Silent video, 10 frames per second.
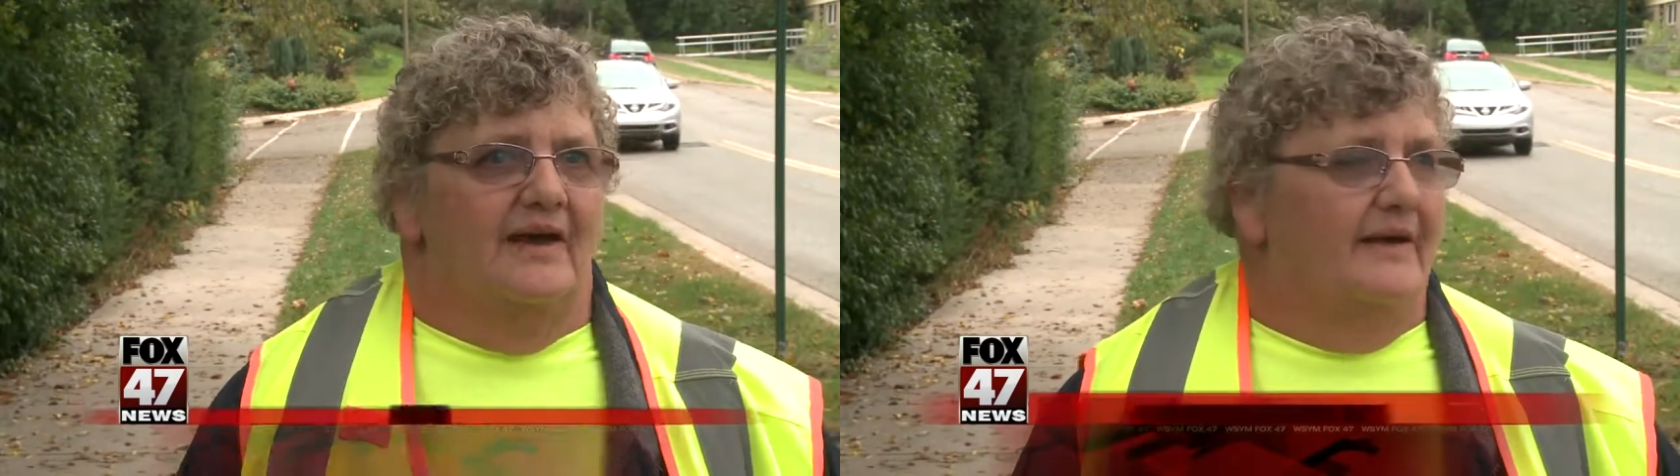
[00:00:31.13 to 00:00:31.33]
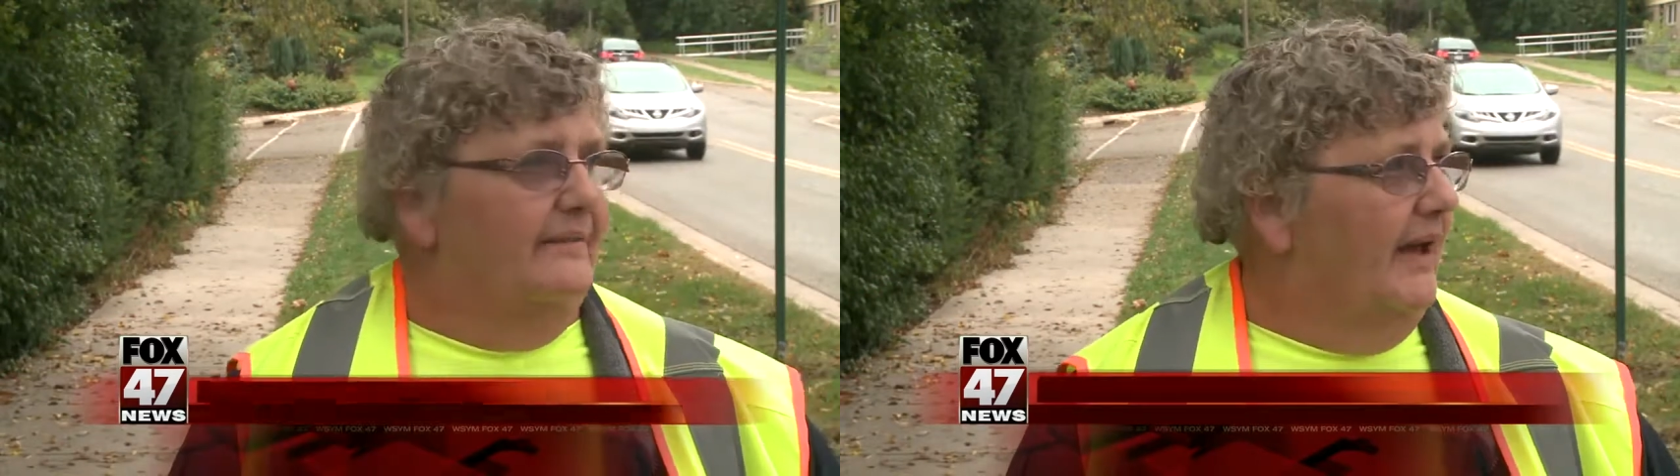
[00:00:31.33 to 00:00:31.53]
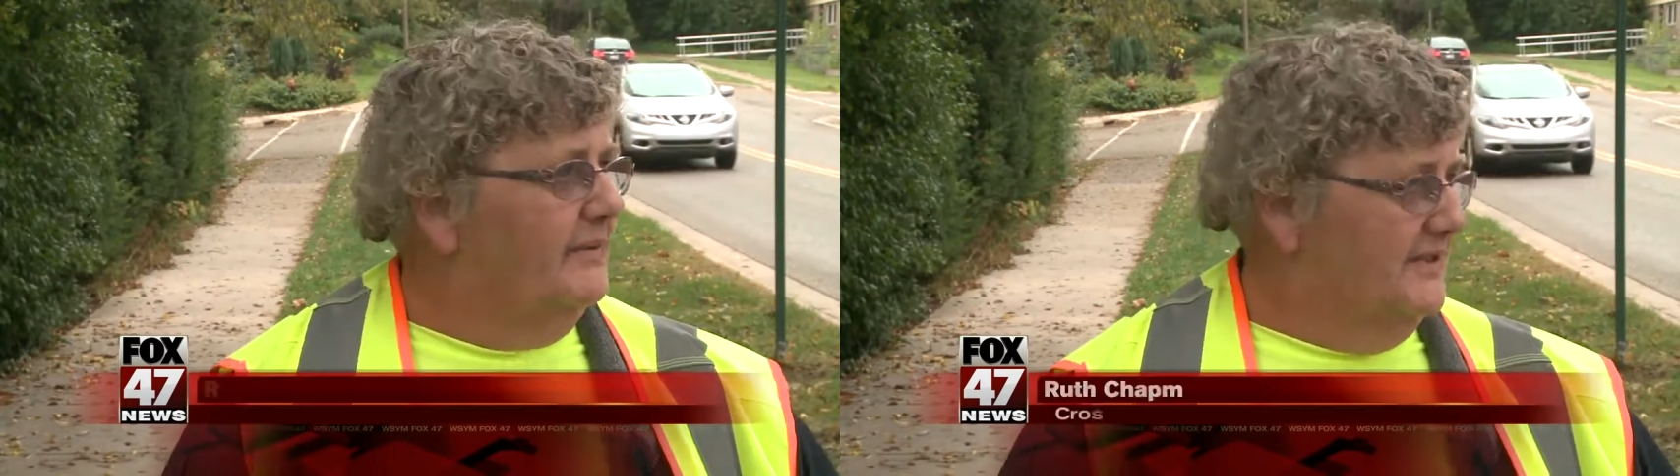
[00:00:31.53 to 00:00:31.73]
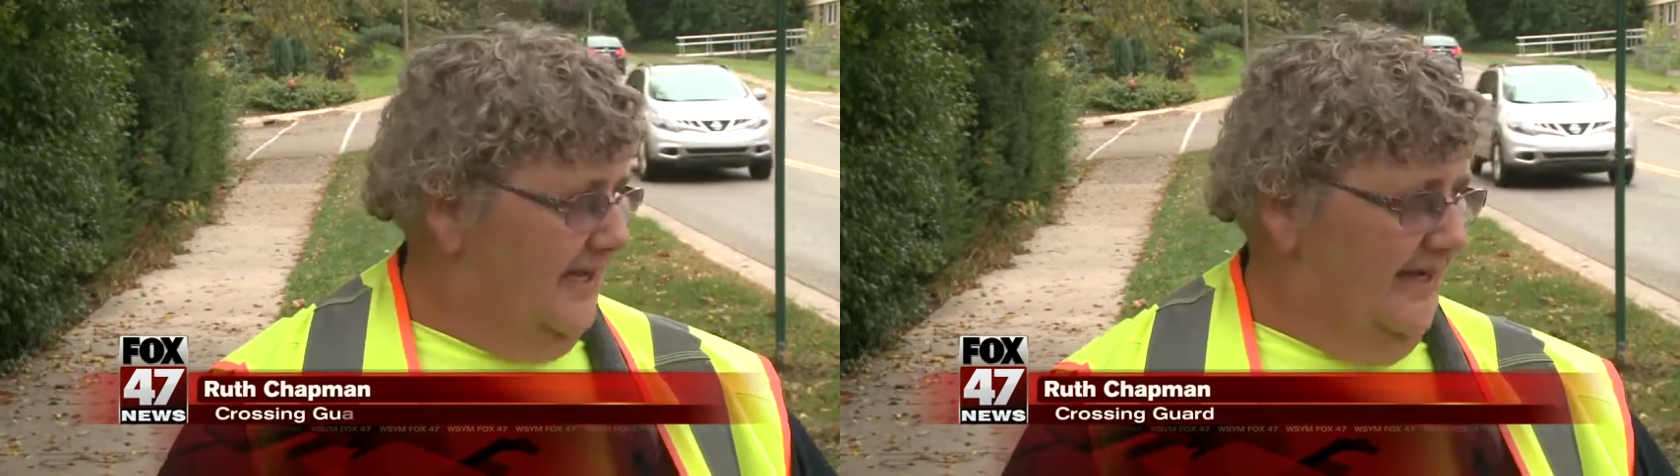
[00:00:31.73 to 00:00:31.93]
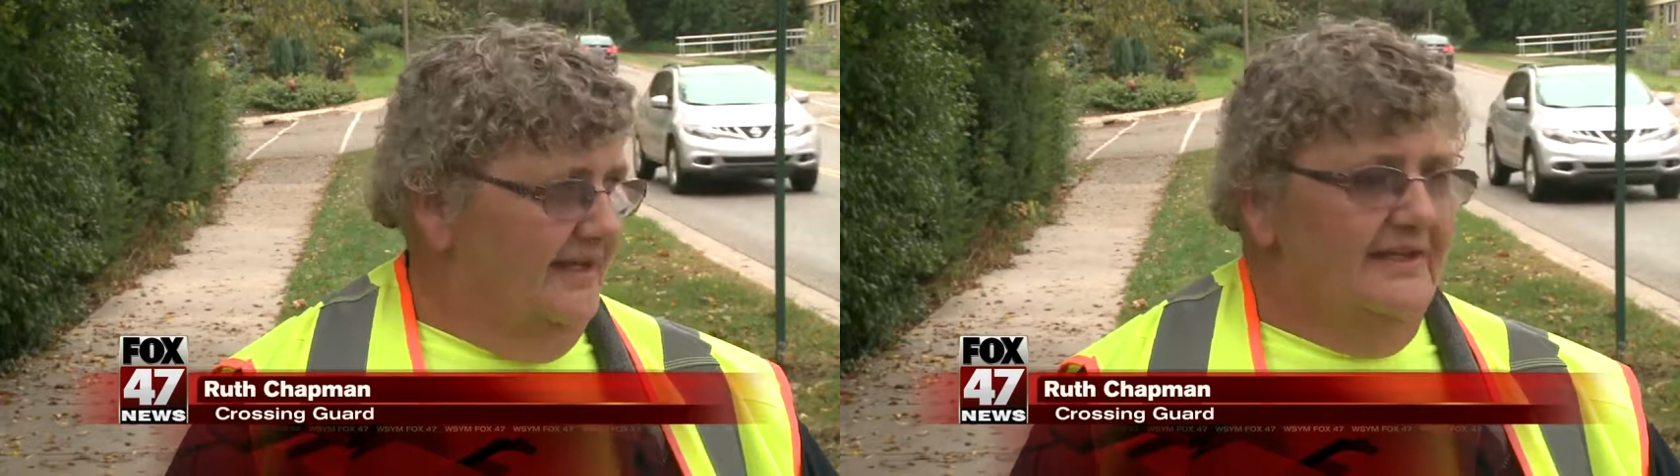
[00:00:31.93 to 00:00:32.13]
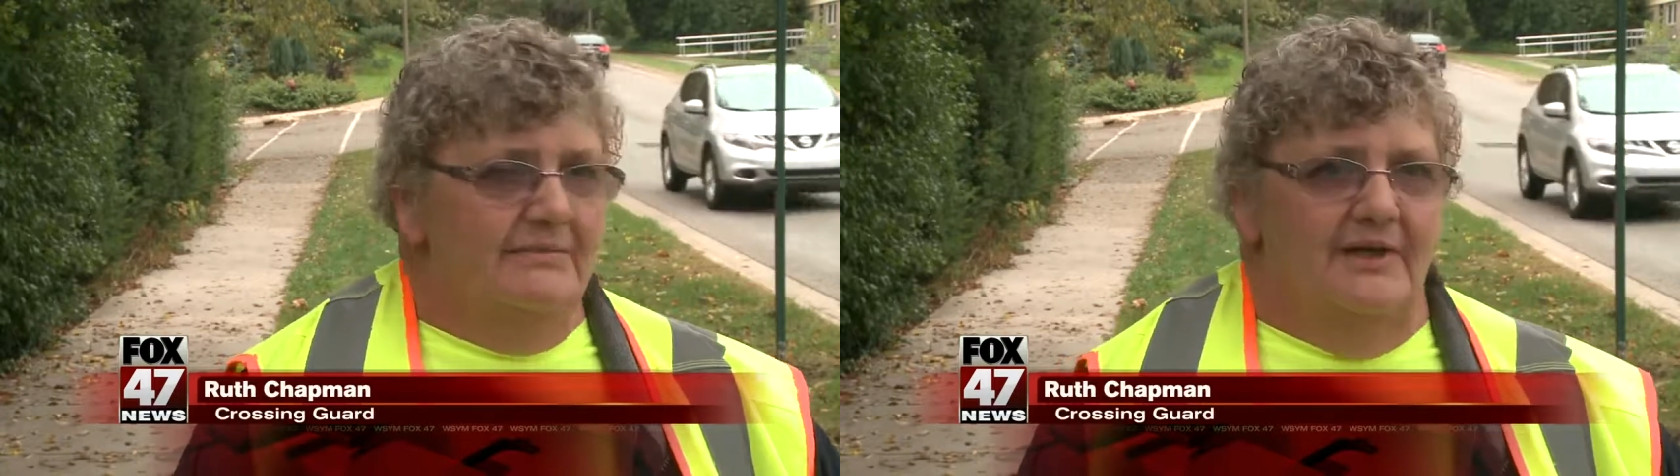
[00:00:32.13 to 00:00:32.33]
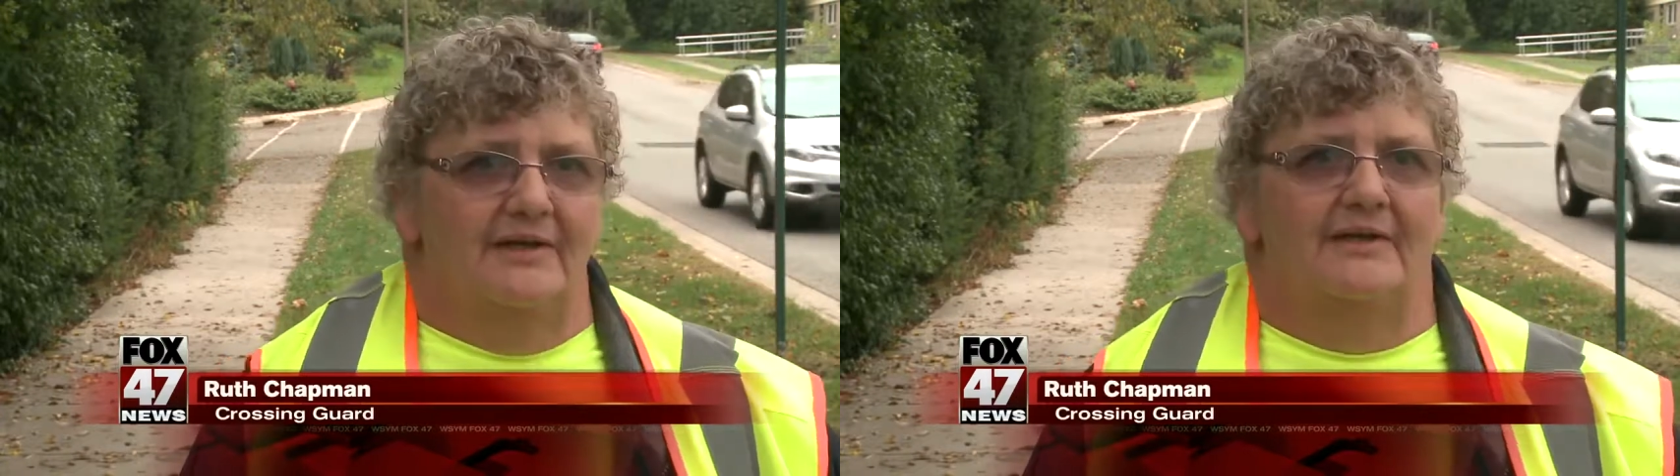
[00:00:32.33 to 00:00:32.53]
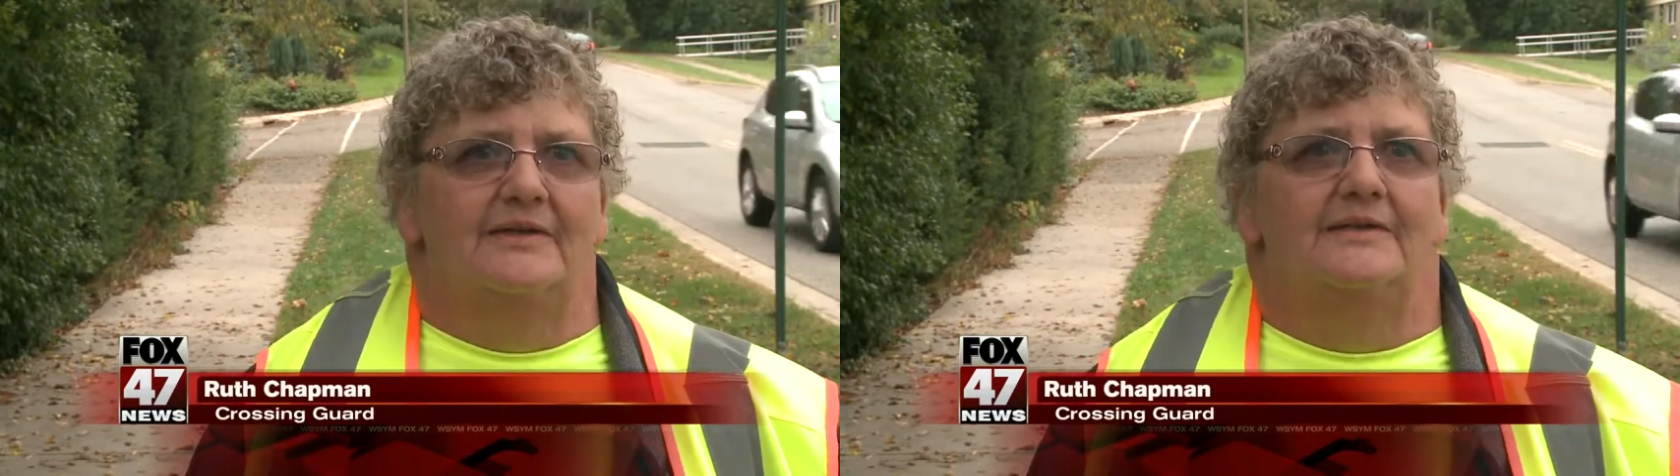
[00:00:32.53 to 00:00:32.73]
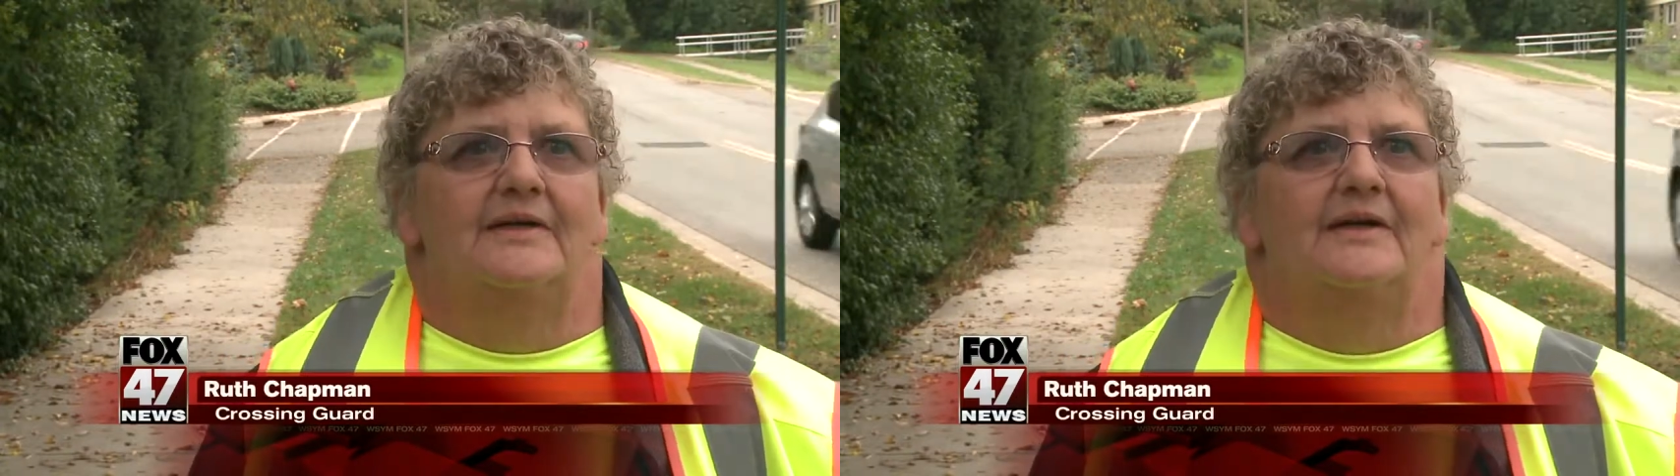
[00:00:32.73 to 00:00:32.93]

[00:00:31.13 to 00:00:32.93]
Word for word: um, I was standing in the middle,